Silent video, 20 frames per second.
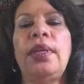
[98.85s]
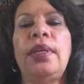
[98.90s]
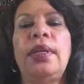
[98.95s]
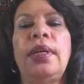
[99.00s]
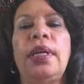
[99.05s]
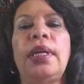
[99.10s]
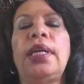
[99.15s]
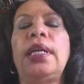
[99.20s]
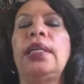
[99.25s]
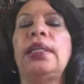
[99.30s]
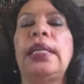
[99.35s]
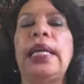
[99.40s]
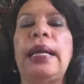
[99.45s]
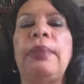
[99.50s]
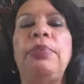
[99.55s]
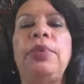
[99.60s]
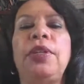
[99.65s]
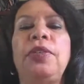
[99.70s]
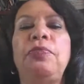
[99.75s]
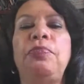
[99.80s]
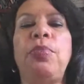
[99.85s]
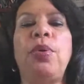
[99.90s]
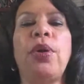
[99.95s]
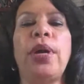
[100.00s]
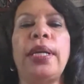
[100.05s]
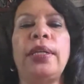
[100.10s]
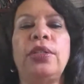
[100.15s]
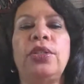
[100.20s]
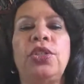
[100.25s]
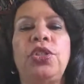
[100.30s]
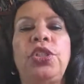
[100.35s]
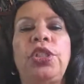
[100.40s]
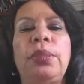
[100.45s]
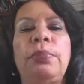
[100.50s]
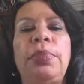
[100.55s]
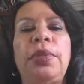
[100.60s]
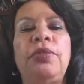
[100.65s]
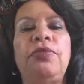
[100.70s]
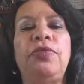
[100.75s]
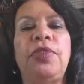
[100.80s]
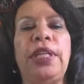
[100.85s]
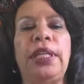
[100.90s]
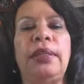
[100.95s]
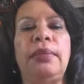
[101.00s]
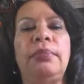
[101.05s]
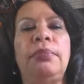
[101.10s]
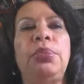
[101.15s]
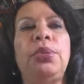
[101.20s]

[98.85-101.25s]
a collaborative partnership event